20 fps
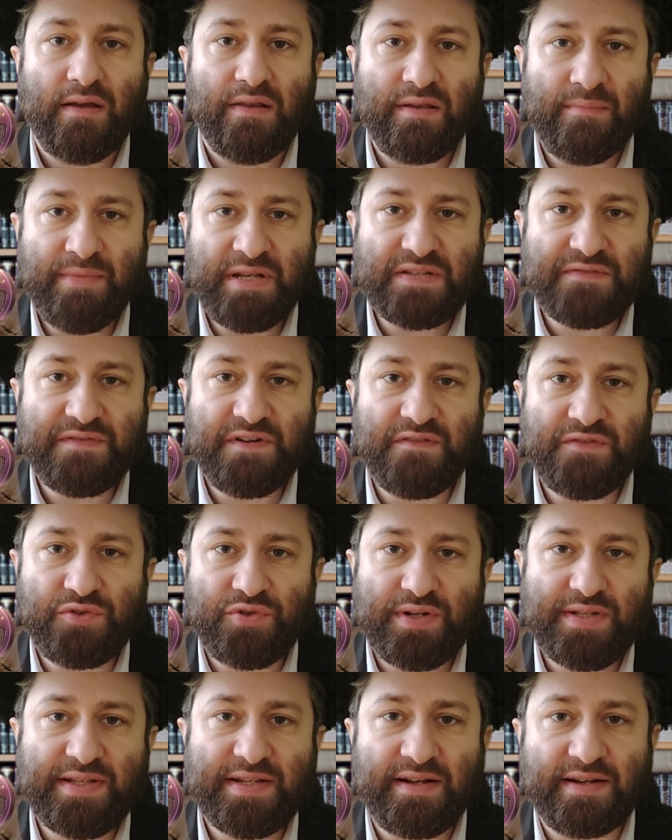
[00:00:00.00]
The mitzvah of
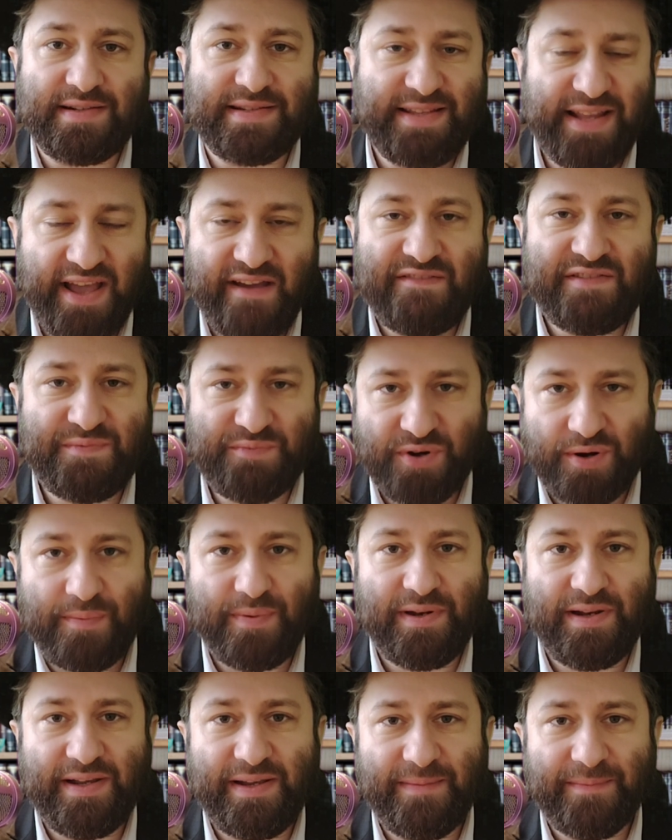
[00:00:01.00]
treating our slaves
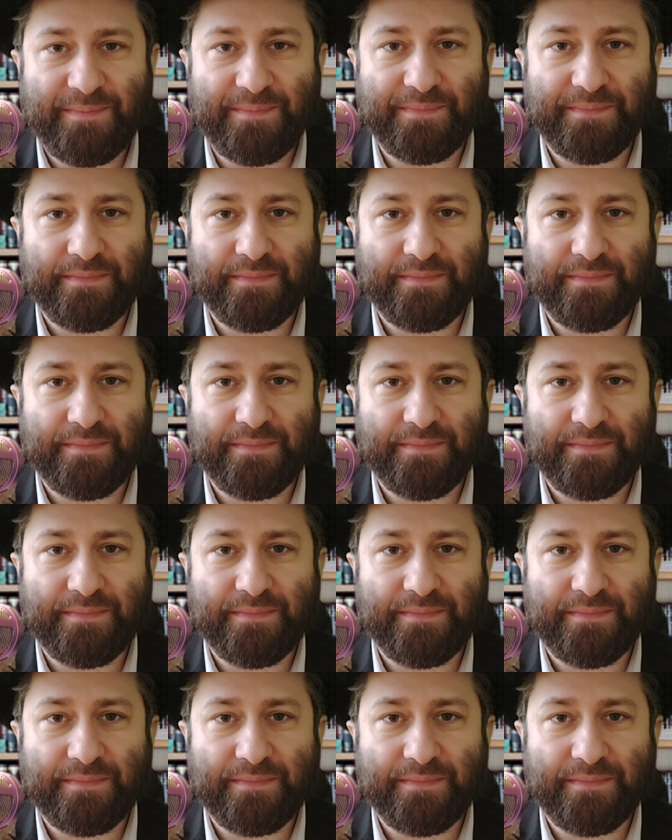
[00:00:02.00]
properly.